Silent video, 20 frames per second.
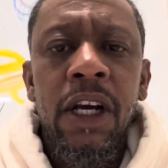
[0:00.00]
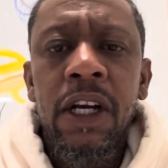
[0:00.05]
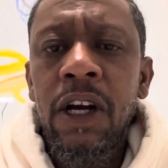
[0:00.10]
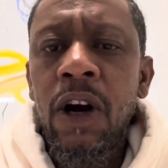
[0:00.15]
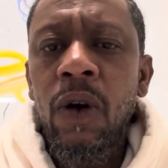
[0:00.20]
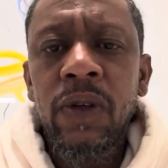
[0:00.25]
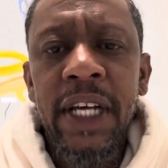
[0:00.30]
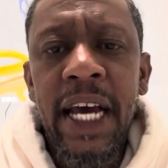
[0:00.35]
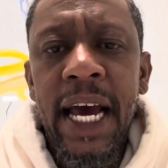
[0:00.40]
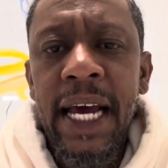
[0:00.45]

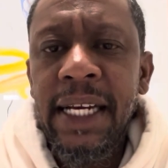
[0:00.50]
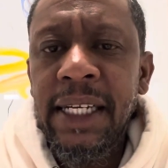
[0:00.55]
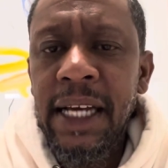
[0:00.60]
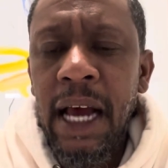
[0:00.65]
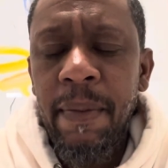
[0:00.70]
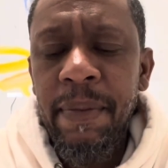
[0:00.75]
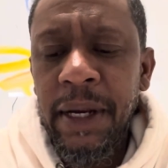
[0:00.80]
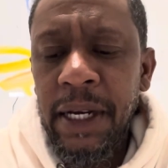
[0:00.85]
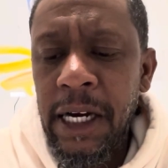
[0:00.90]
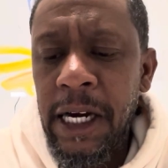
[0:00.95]

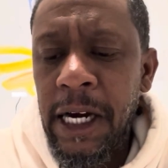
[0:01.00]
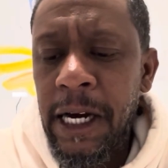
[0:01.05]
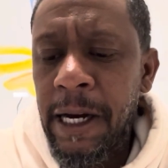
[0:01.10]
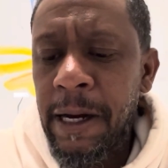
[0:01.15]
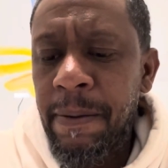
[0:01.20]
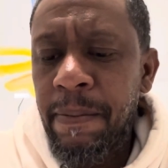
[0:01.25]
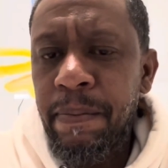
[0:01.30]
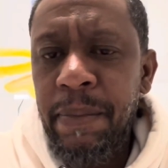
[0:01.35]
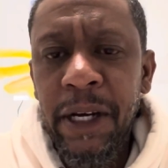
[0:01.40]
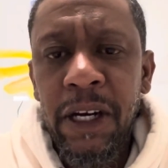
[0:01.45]

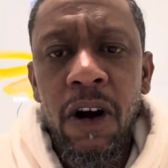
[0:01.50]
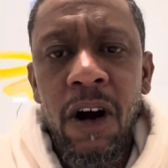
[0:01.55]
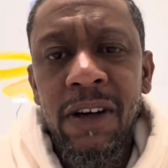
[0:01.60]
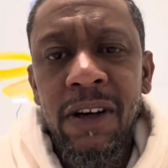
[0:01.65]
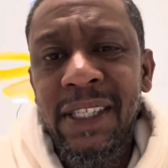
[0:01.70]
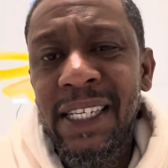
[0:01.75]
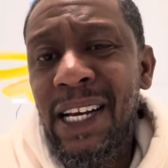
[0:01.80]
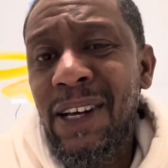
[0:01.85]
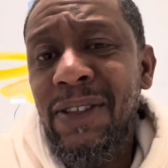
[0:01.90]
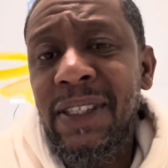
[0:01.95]
Big
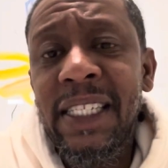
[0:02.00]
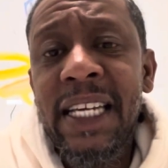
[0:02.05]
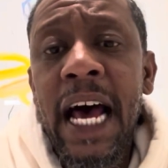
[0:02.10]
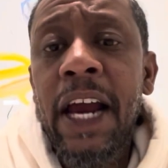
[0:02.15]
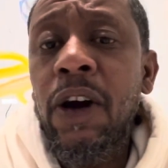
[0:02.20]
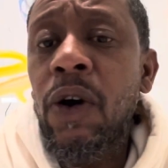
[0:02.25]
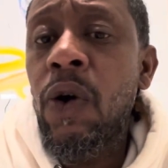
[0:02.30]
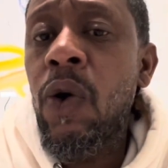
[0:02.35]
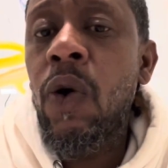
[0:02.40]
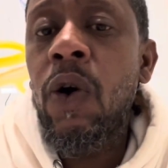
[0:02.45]
Cartel's
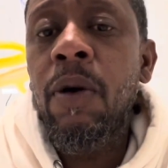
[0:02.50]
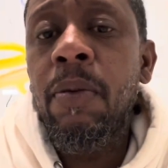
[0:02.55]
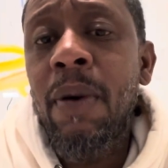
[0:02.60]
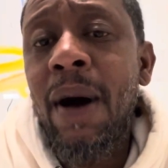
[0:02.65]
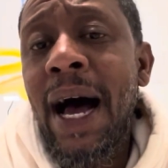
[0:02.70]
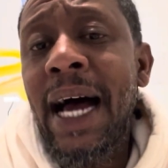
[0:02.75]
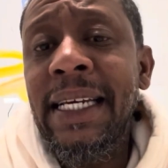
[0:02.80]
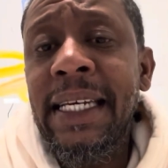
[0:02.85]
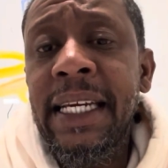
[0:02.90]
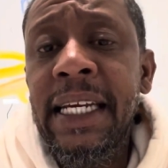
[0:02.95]
not a horrible
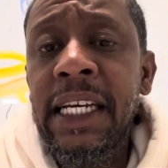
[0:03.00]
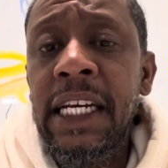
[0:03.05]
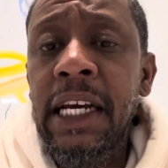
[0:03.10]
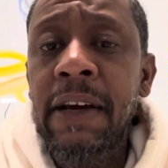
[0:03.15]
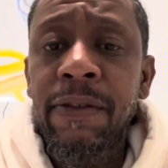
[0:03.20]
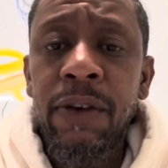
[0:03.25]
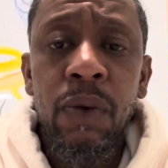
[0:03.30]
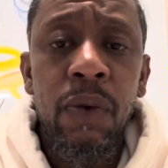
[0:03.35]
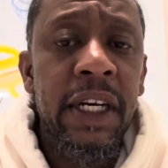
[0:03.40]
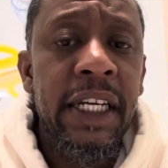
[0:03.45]
idea
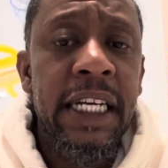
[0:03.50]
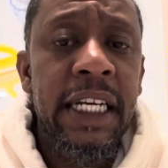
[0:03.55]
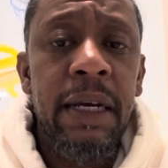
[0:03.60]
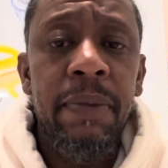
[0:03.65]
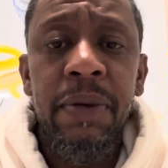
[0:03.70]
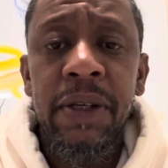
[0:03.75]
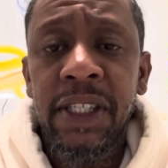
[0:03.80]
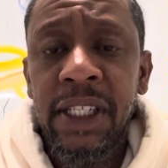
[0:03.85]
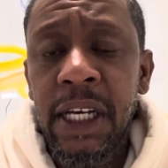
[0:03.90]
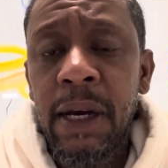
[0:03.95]
if you want to
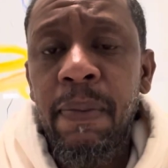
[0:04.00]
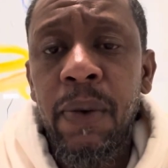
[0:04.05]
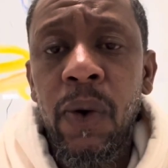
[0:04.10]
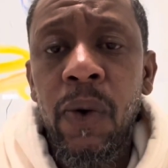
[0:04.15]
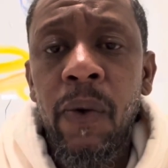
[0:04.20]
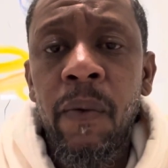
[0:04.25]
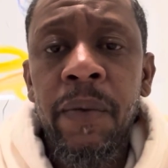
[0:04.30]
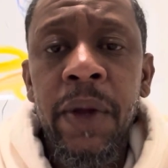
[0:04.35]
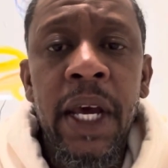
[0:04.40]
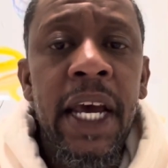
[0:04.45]
keep it
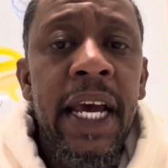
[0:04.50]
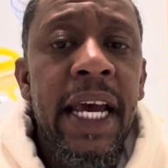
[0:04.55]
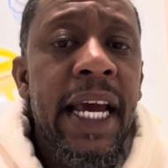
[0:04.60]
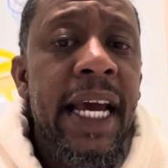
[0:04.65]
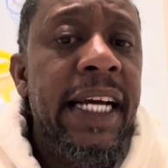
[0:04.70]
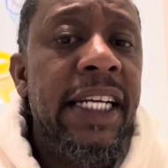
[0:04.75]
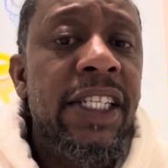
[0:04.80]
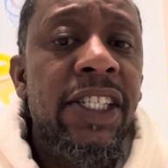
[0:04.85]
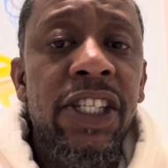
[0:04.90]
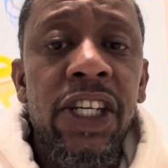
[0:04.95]
simple
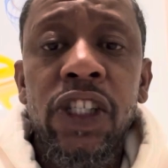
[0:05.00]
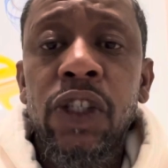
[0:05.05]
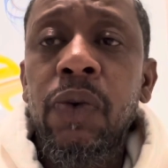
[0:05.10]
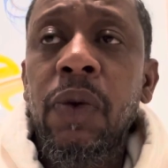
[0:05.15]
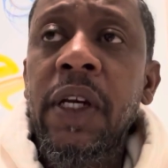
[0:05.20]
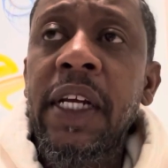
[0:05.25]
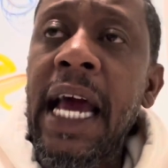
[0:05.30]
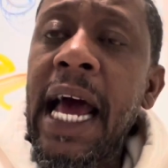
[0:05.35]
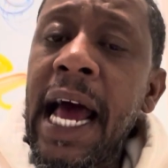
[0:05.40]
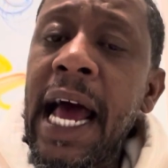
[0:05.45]
and just
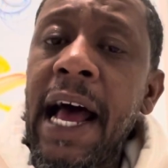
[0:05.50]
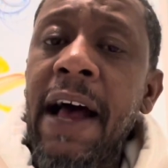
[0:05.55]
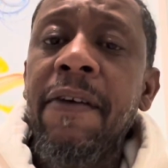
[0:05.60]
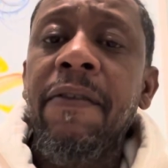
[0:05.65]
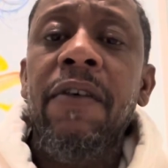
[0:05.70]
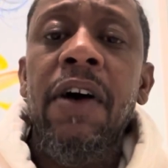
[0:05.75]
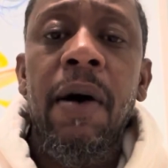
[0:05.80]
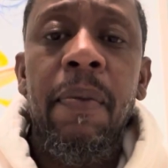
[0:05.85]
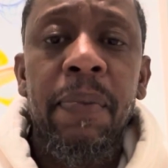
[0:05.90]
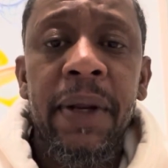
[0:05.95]
really
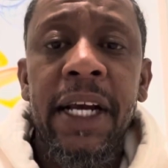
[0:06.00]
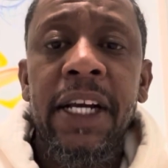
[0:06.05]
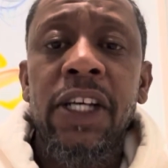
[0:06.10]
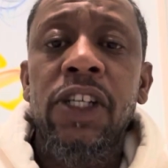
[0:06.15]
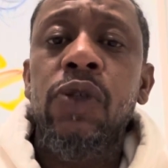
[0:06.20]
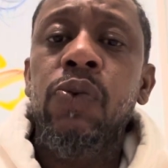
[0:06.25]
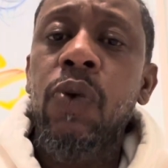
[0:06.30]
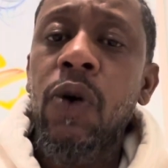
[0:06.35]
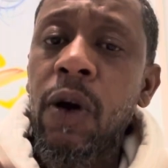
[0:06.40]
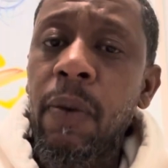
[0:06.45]
have a
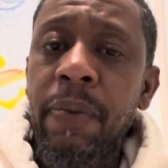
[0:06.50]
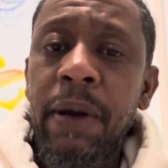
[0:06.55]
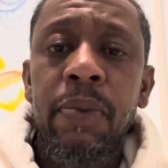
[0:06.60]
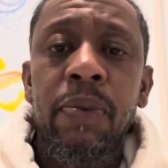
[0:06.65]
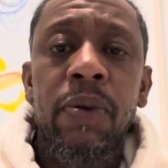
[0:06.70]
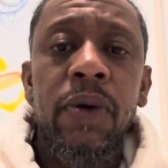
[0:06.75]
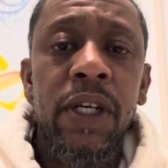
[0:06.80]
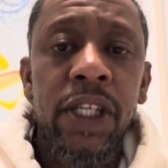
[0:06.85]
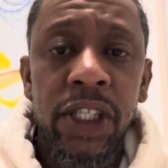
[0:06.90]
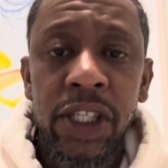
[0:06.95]
place where
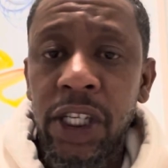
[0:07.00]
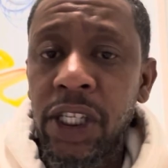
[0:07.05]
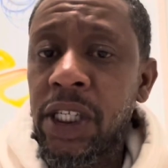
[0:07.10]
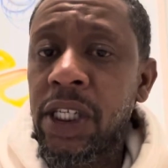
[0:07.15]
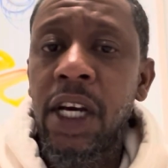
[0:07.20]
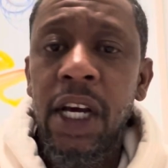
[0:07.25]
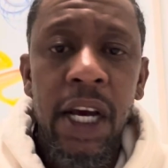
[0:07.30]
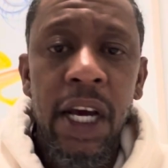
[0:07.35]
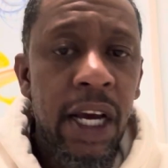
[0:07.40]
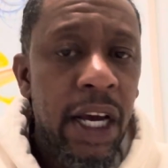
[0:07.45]
people
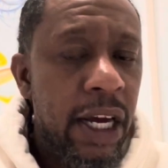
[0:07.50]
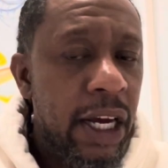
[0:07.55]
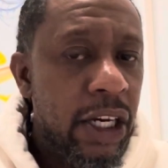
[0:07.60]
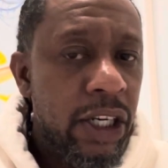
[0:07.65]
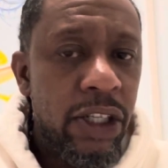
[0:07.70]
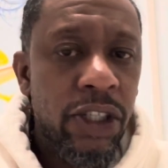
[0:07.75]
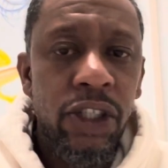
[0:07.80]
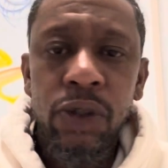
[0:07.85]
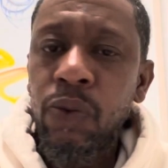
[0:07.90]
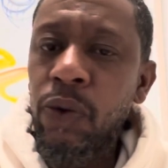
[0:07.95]

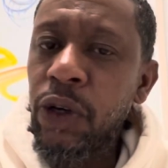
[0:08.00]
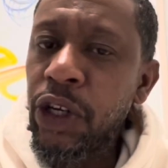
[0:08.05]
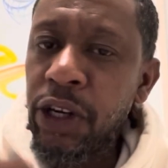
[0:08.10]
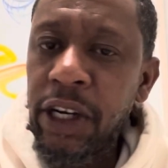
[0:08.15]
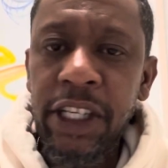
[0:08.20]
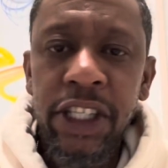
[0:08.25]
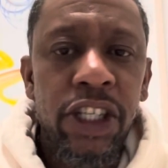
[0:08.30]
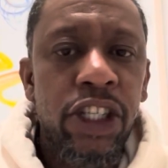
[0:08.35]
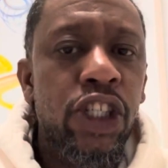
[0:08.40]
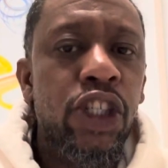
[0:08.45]
where you
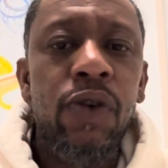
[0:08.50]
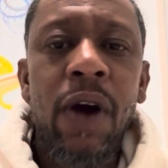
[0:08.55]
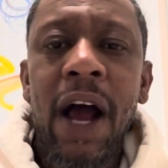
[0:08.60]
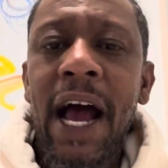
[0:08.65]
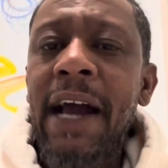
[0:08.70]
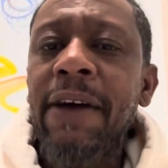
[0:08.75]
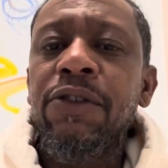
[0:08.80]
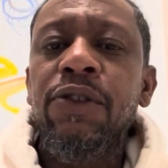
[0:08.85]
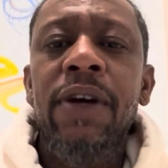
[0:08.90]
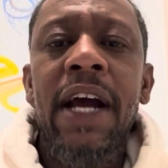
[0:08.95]
could just
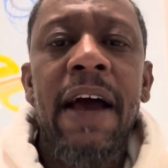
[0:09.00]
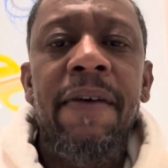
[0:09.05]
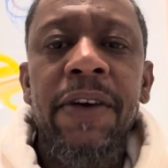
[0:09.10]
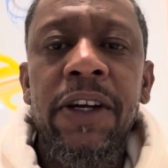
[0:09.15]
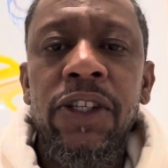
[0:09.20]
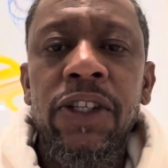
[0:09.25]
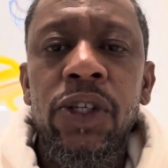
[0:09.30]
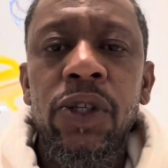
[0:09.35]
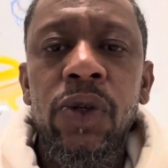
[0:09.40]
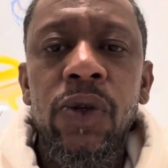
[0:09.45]
drive
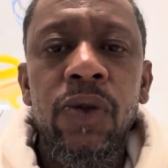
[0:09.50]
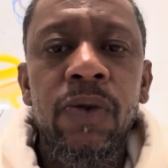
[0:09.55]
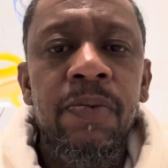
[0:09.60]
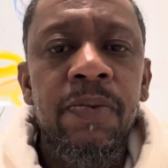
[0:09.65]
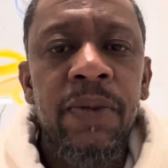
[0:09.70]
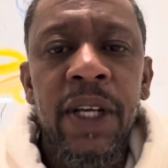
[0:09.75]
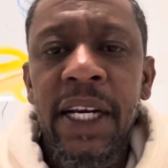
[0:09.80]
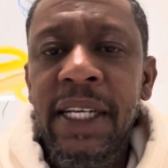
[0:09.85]
traffic to.